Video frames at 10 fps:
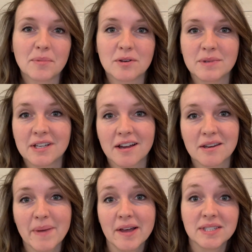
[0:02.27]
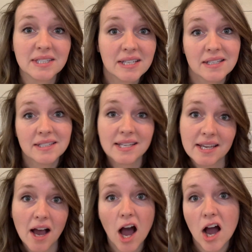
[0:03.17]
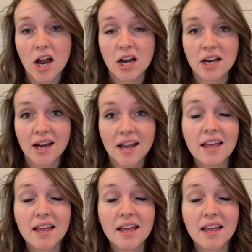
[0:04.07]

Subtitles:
going to be talking about CTR.